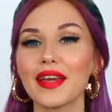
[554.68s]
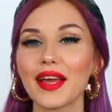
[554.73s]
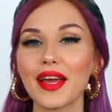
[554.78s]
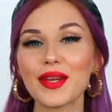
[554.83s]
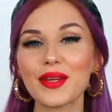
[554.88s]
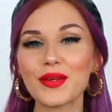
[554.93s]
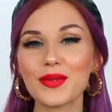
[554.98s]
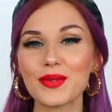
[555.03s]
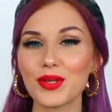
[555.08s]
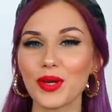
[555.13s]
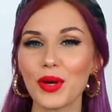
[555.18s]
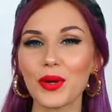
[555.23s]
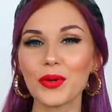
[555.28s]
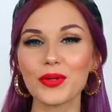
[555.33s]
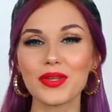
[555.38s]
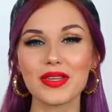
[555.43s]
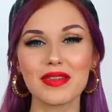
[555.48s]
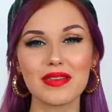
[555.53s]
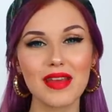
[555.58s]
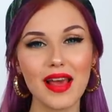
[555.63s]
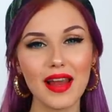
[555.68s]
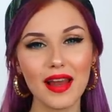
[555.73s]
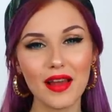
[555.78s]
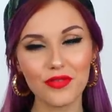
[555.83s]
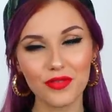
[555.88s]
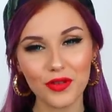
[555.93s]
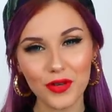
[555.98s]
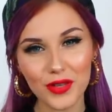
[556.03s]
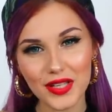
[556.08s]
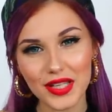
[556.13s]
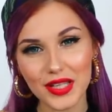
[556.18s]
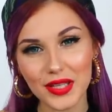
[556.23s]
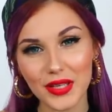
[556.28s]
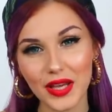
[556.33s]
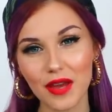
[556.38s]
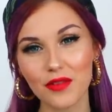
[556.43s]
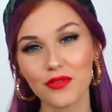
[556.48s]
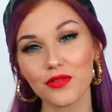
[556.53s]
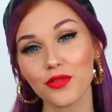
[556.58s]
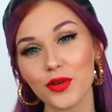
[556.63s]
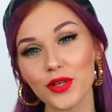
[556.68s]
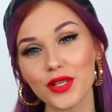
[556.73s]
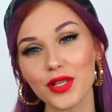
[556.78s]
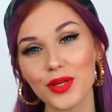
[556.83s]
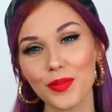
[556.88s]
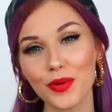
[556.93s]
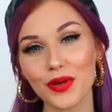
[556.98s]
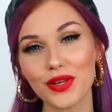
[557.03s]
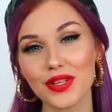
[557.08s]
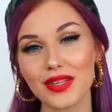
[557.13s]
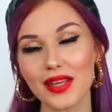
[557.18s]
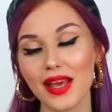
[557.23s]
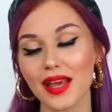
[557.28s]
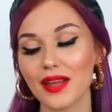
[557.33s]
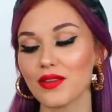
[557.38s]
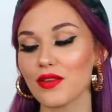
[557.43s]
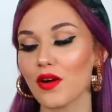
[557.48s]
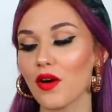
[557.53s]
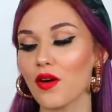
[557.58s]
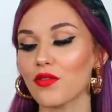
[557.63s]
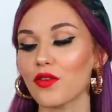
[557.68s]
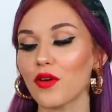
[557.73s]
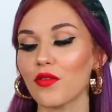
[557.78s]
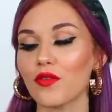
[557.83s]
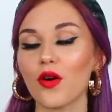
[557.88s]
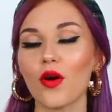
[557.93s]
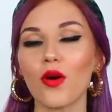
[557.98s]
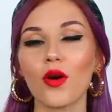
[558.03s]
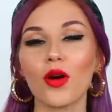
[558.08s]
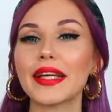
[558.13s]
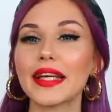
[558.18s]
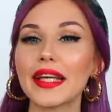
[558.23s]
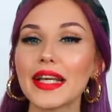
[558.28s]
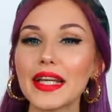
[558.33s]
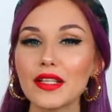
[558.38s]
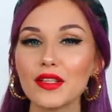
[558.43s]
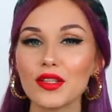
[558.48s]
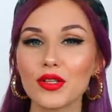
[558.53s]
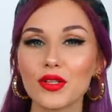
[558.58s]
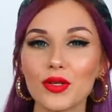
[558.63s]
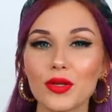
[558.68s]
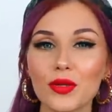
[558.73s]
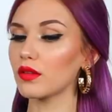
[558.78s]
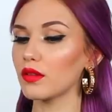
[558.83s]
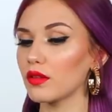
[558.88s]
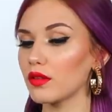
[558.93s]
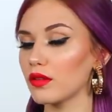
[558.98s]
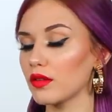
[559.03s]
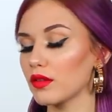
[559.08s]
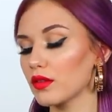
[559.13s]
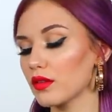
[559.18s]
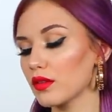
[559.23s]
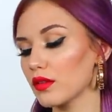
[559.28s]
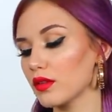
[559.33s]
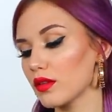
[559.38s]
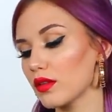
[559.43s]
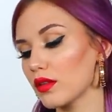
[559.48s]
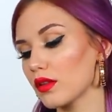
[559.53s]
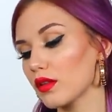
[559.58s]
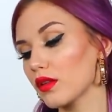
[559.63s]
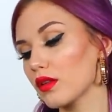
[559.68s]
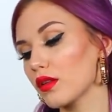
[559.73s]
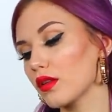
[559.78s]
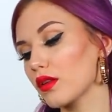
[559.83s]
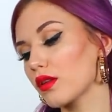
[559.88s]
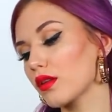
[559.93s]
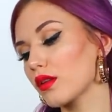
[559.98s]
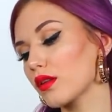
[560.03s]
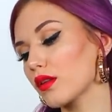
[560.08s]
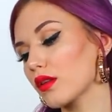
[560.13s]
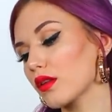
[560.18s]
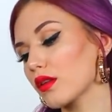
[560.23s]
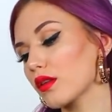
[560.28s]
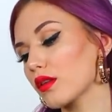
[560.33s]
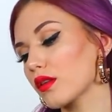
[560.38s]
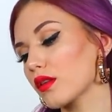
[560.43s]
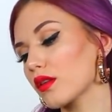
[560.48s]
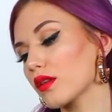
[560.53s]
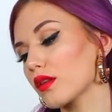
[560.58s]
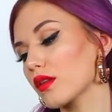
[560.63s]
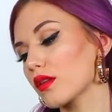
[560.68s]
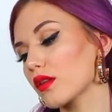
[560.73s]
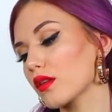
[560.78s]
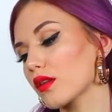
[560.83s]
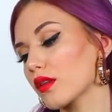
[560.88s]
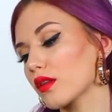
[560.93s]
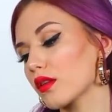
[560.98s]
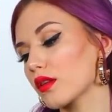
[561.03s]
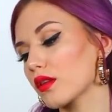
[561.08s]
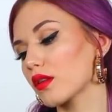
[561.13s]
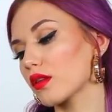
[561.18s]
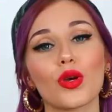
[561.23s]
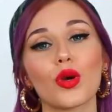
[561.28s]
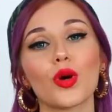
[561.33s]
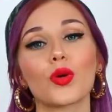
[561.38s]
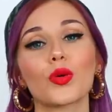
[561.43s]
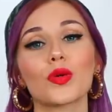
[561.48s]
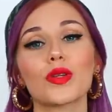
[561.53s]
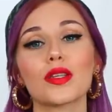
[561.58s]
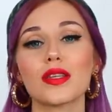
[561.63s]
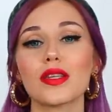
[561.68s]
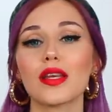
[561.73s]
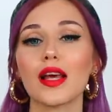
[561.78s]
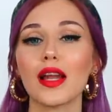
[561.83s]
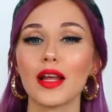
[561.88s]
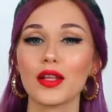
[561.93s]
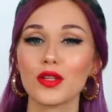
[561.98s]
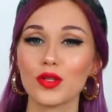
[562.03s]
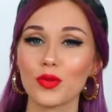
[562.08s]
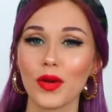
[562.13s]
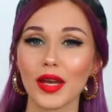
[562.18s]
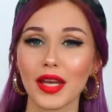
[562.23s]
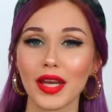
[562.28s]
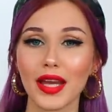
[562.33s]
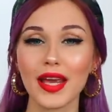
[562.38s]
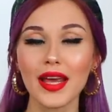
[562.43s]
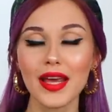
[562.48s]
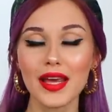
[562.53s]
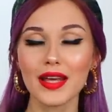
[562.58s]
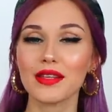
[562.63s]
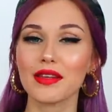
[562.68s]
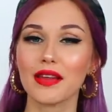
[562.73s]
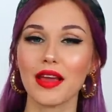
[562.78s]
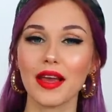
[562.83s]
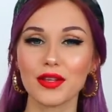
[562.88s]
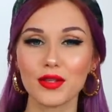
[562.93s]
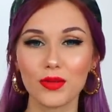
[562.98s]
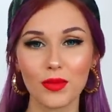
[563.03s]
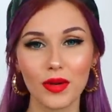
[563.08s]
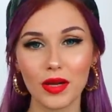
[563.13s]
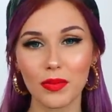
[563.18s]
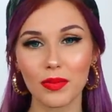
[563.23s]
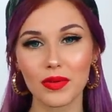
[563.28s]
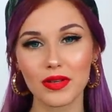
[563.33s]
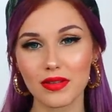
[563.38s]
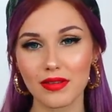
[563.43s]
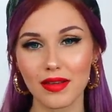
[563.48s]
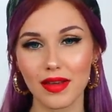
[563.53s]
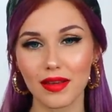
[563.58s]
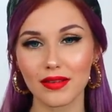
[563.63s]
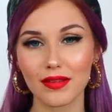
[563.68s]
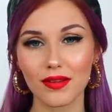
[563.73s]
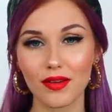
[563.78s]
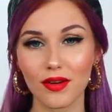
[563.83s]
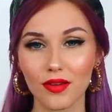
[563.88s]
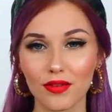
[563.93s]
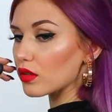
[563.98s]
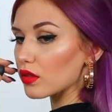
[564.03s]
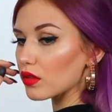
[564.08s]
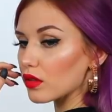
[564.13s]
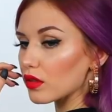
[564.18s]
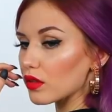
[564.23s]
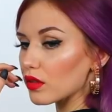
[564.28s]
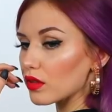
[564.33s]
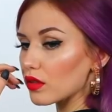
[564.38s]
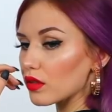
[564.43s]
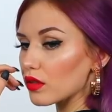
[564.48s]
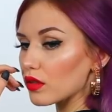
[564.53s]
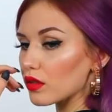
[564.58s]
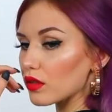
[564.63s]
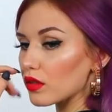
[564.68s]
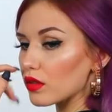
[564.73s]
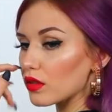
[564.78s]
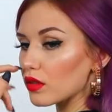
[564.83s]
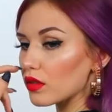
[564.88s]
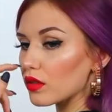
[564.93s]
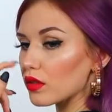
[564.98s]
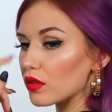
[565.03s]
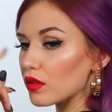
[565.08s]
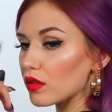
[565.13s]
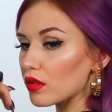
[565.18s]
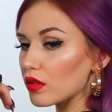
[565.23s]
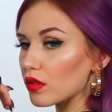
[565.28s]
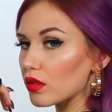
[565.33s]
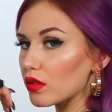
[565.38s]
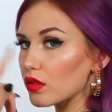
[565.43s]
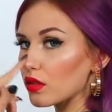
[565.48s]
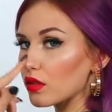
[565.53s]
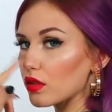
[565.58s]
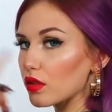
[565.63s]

You can use code STELLA40 to get 40% off of all heat tools and microfiber wraps. Code STELLA20 to get 20% off extensions.